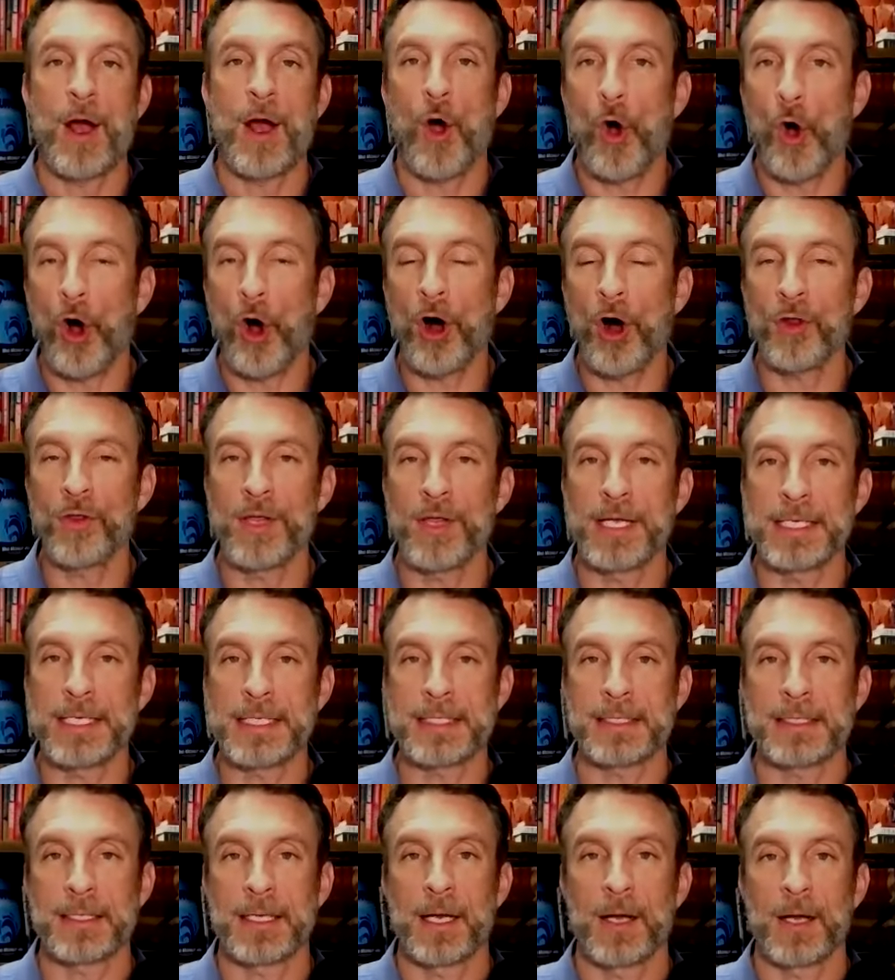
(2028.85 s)
All
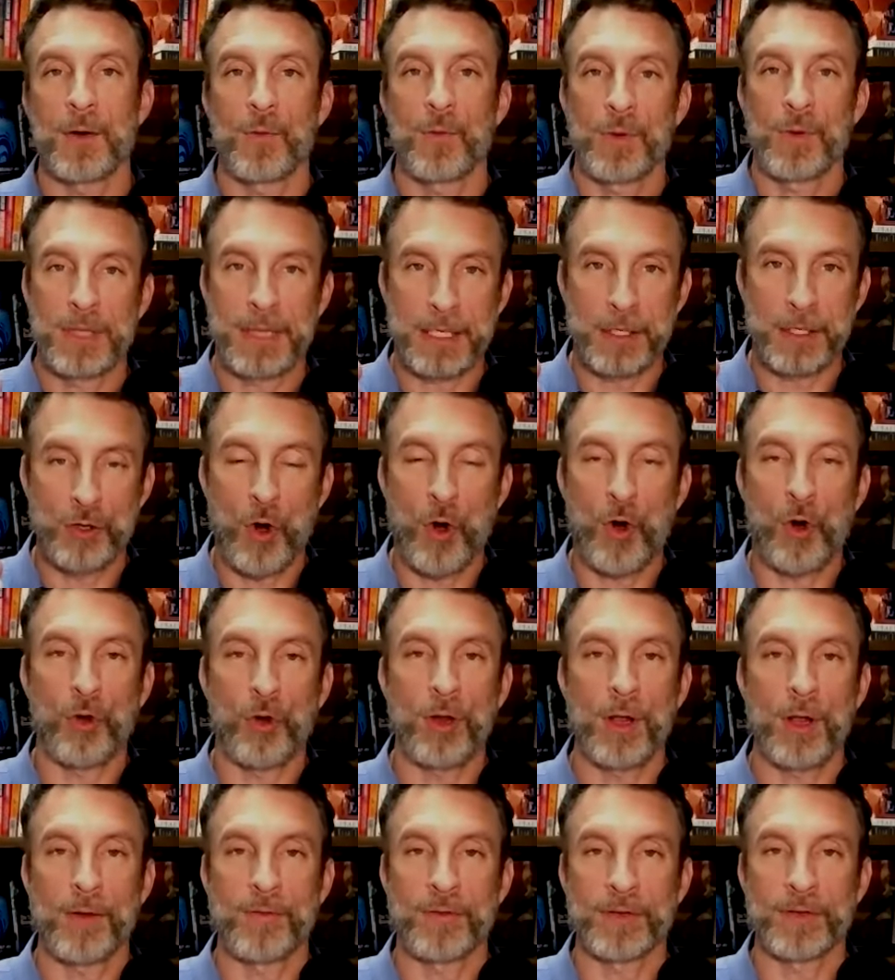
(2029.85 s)
this with the
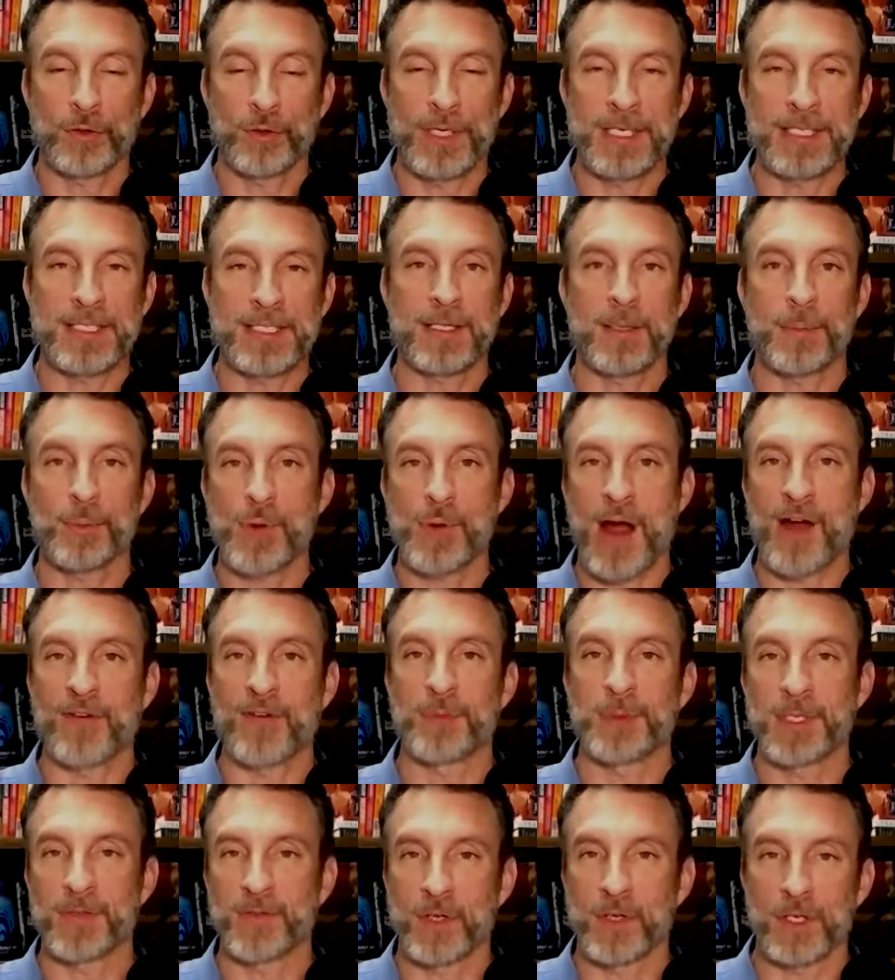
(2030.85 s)
goal of increasing the
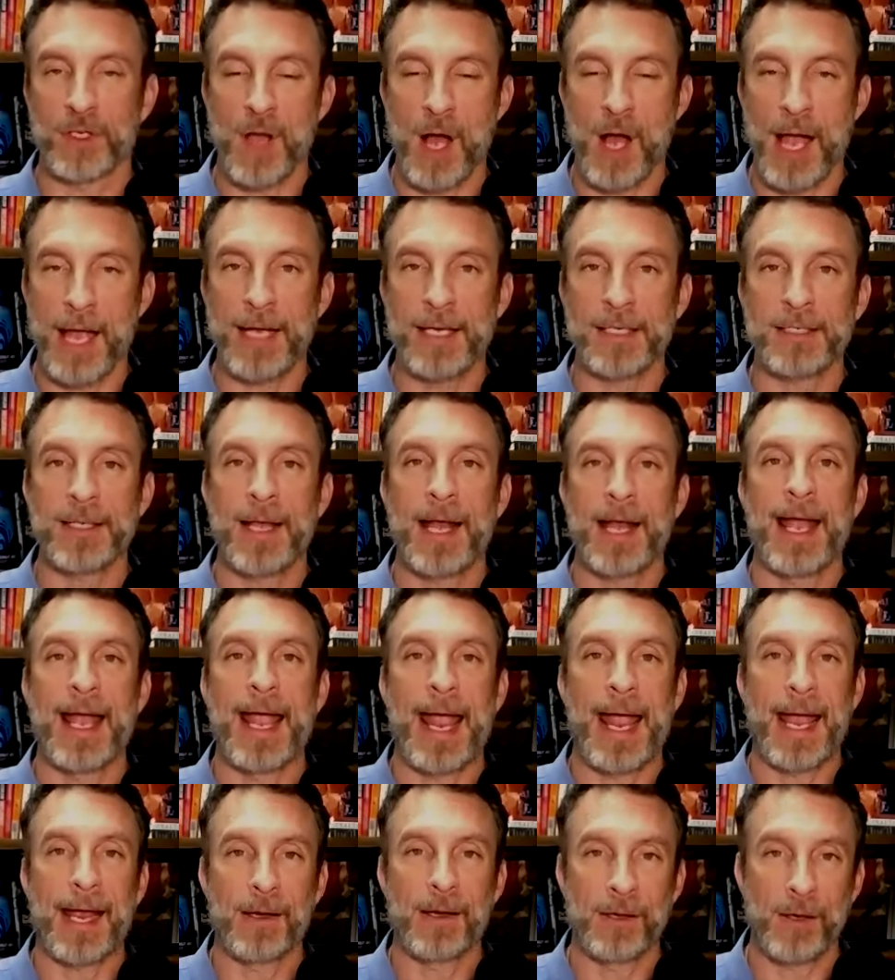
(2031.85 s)
profitability of your clients
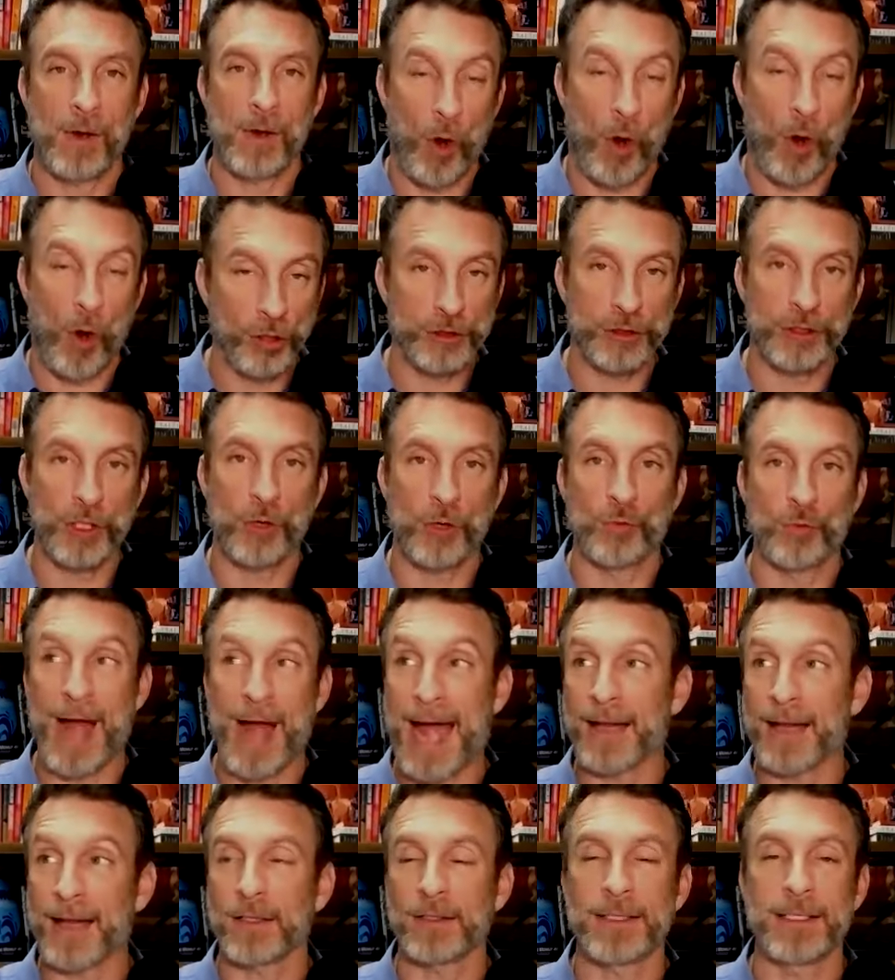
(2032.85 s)
and also
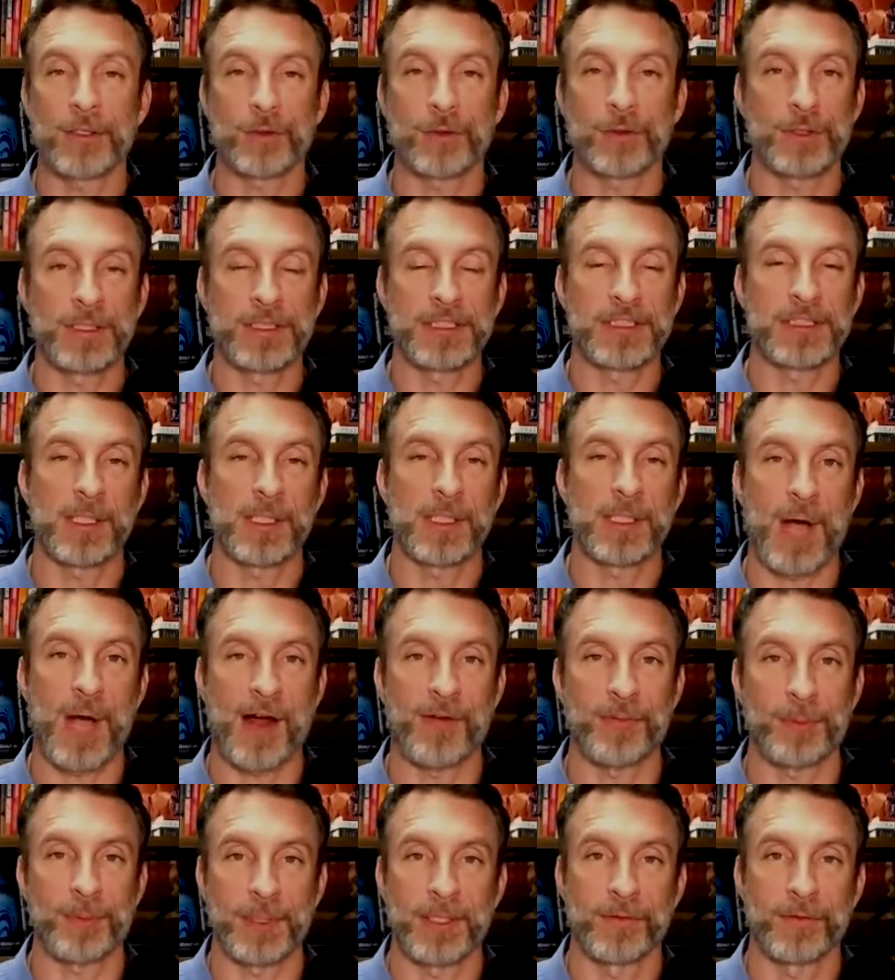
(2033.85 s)
radically increasing the
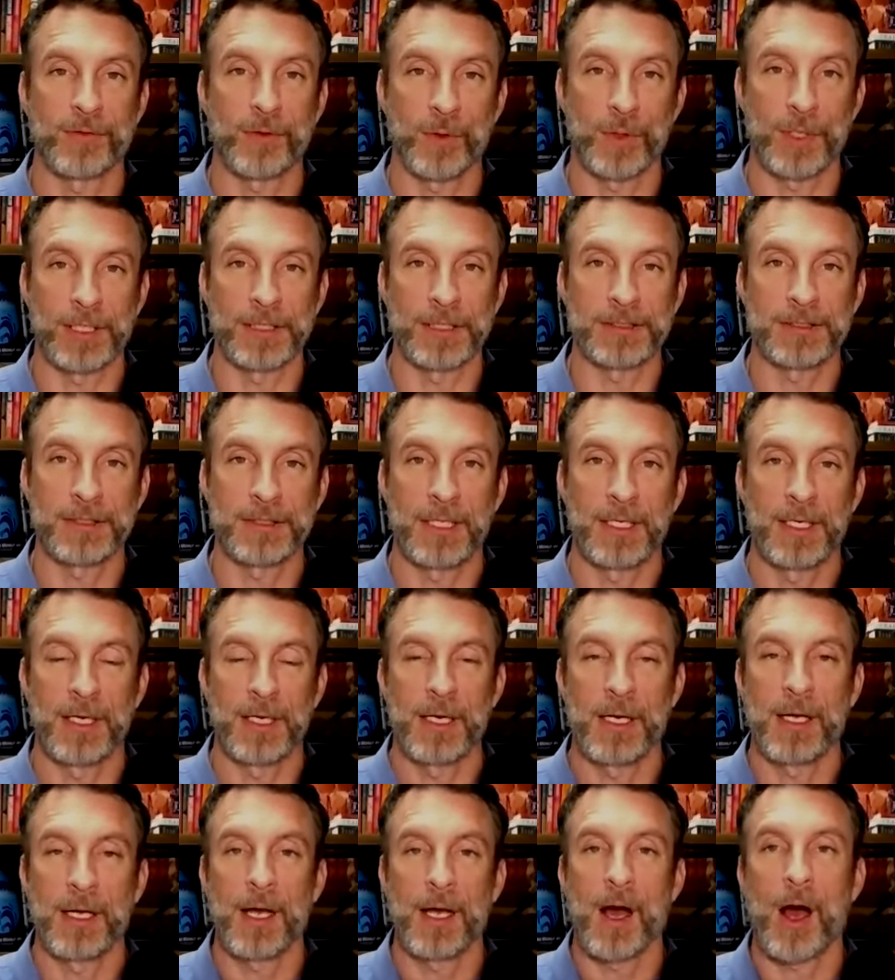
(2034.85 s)
profitability of yours.
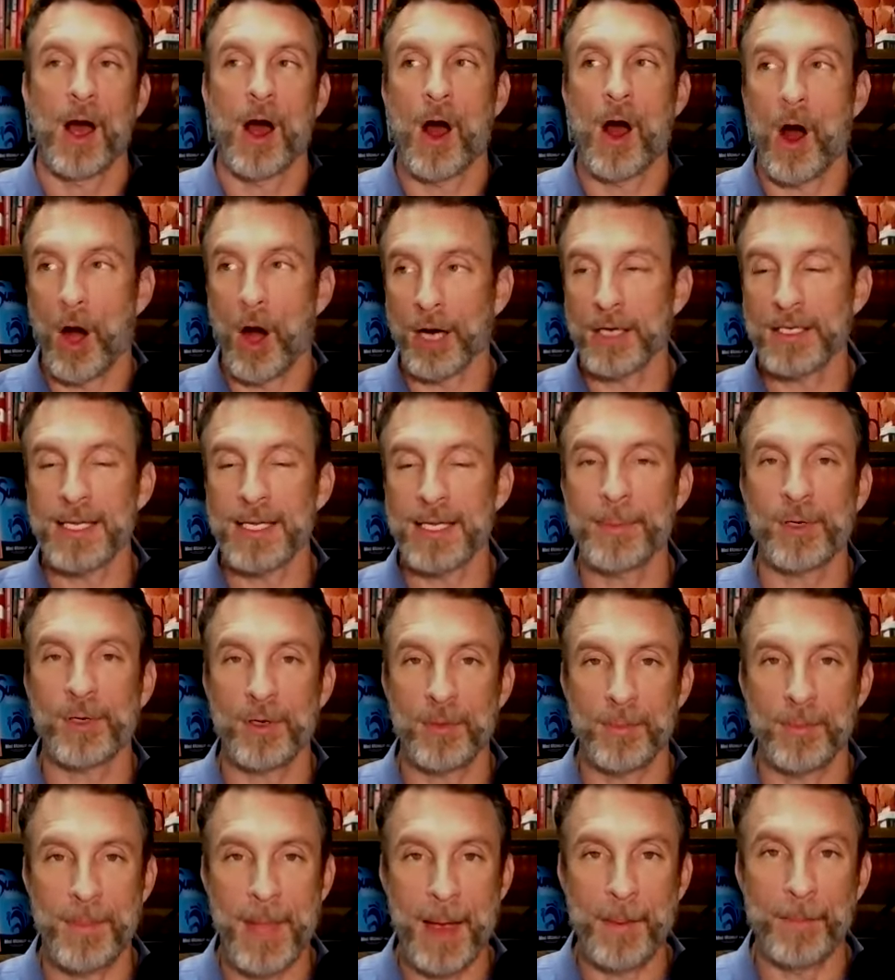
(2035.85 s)
Our
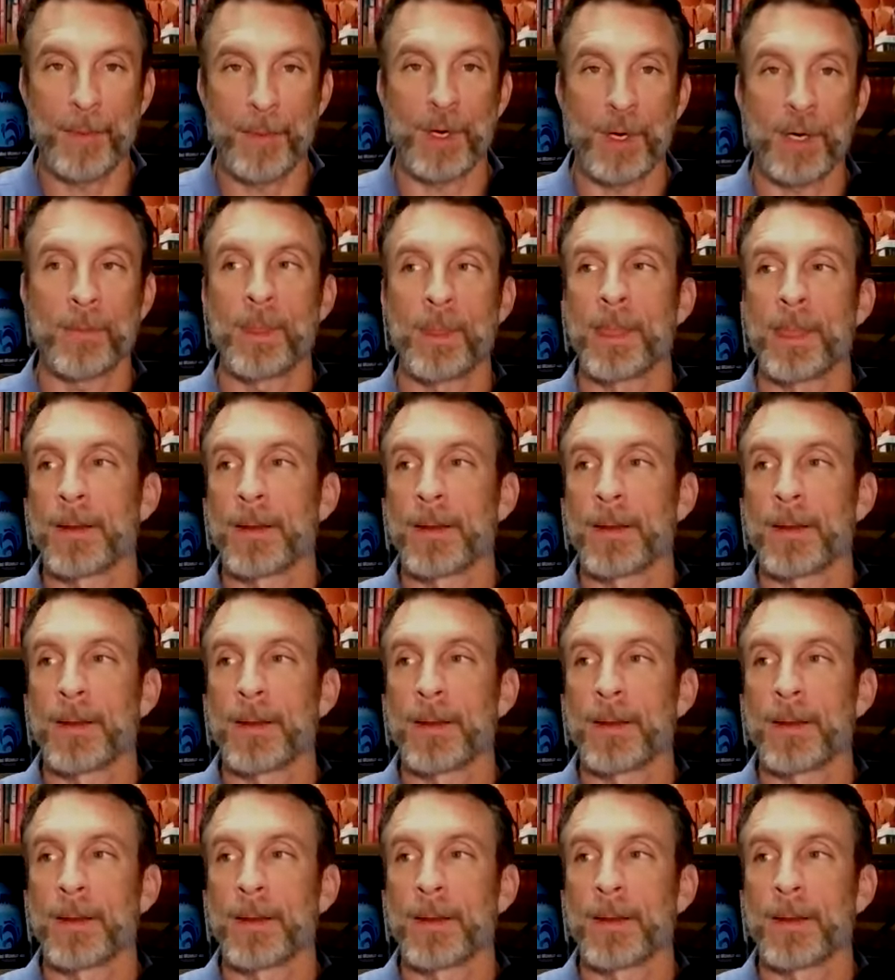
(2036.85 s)
typical member,